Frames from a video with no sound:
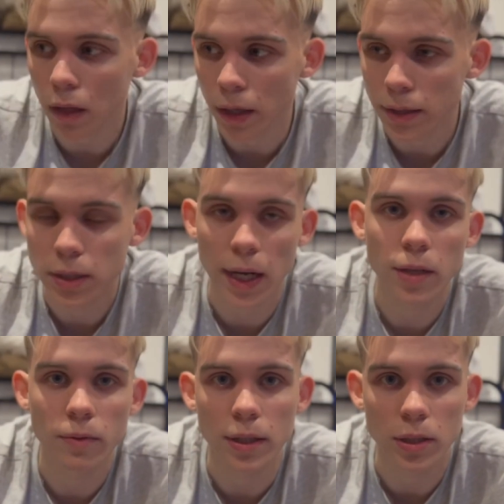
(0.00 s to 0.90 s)
I
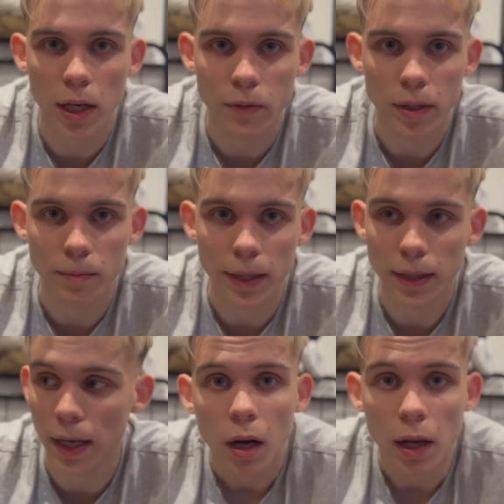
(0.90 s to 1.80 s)
genuinely mean
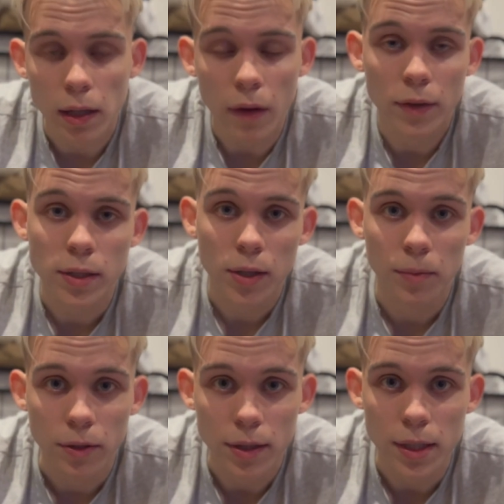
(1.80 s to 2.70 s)
that. I love this
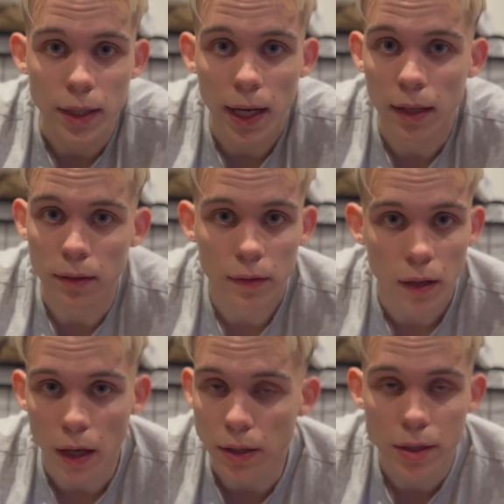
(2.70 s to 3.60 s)
community and
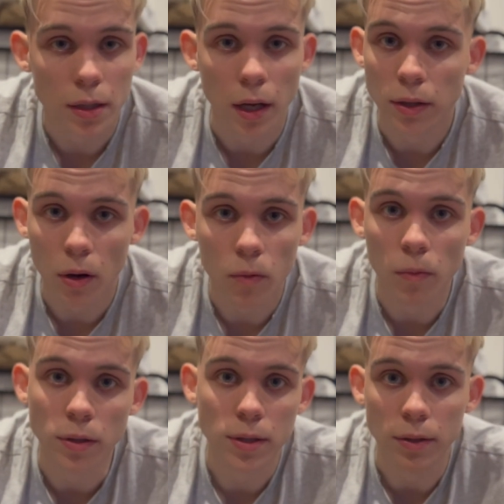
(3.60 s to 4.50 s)
I don't
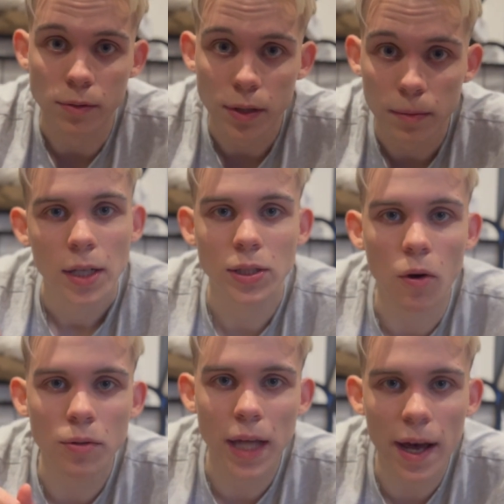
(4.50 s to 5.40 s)
want to lose it. So
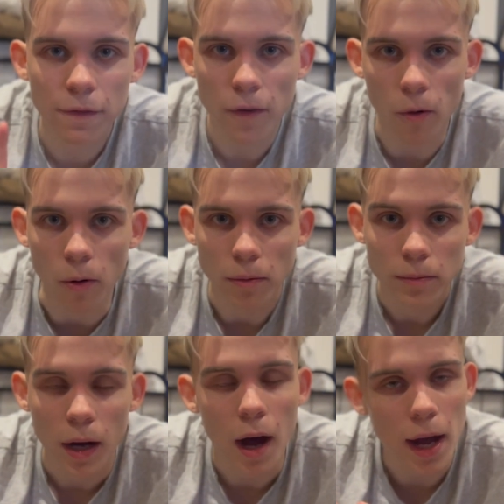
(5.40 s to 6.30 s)
therefore,
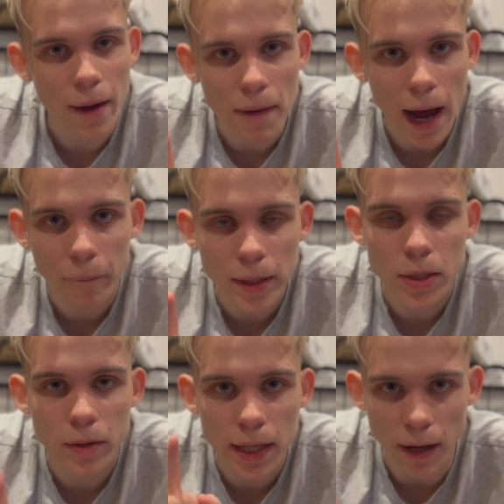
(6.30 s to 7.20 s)
I am happy to
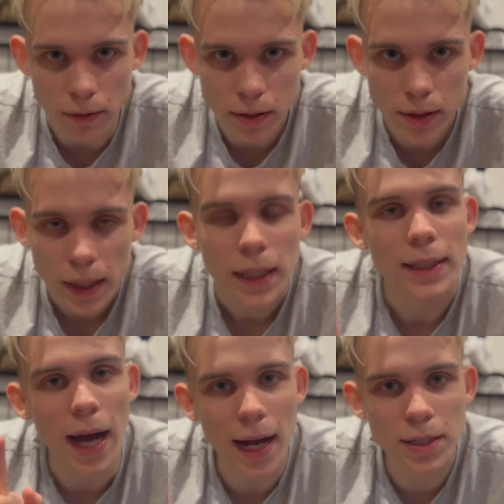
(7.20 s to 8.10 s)
announce
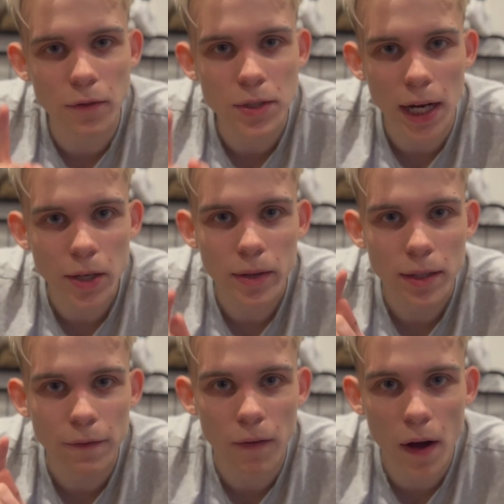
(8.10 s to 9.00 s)
that as of January the
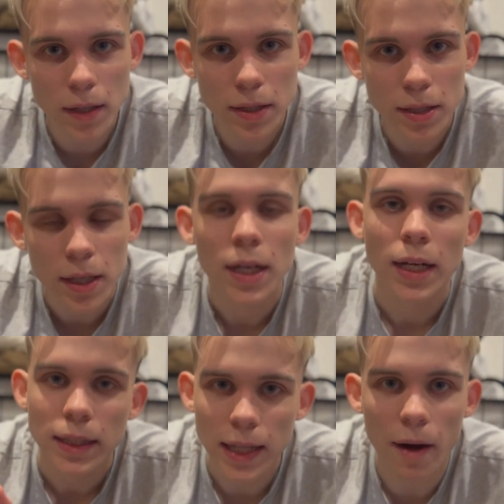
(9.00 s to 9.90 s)
1st,
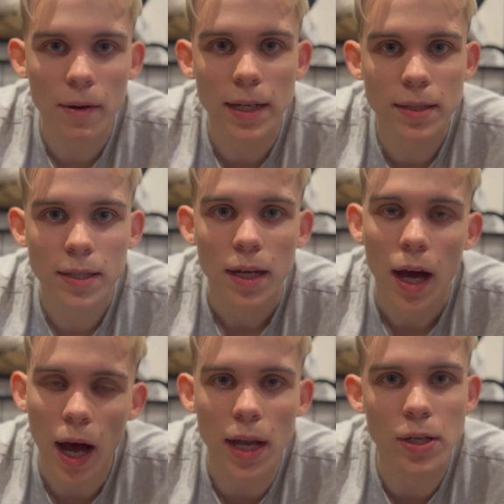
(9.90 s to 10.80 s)
there is
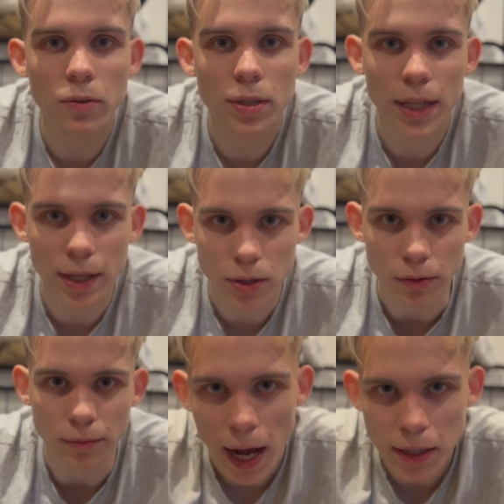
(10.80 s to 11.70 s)
a new schedule.
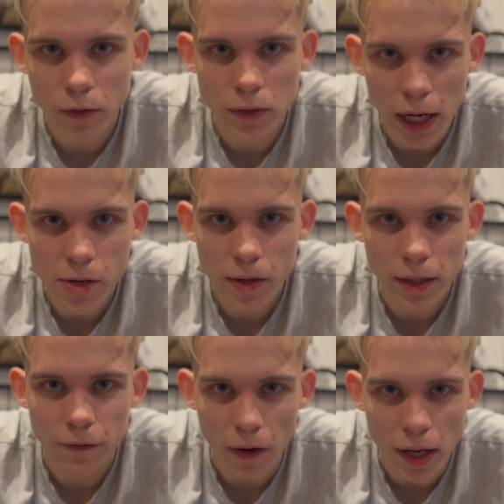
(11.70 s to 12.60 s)
As of January the
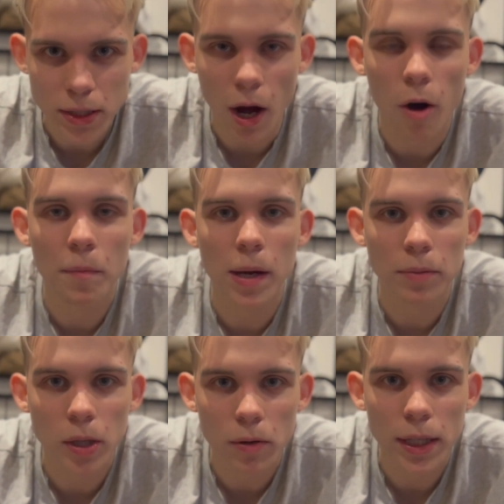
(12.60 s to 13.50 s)
1st, I'll be
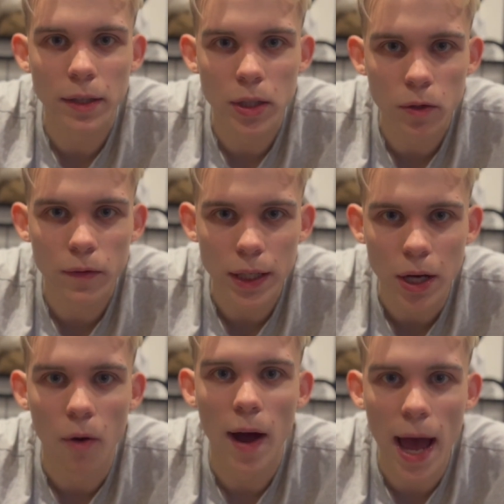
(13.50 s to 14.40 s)
uploading a new
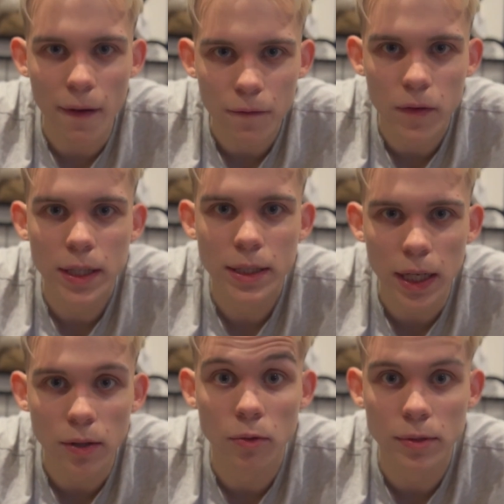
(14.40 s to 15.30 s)
video every single